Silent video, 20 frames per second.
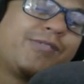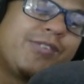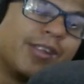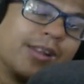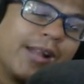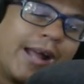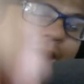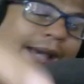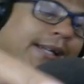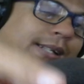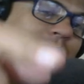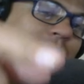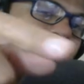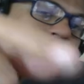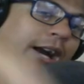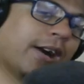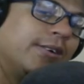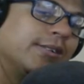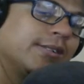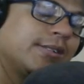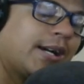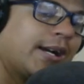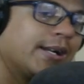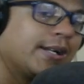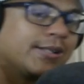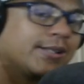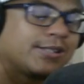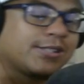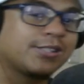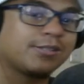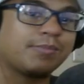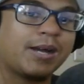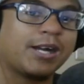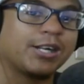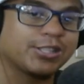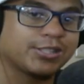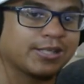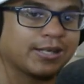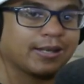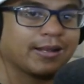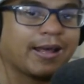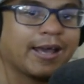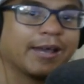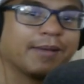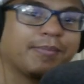If you like Attack on Titan, smash that like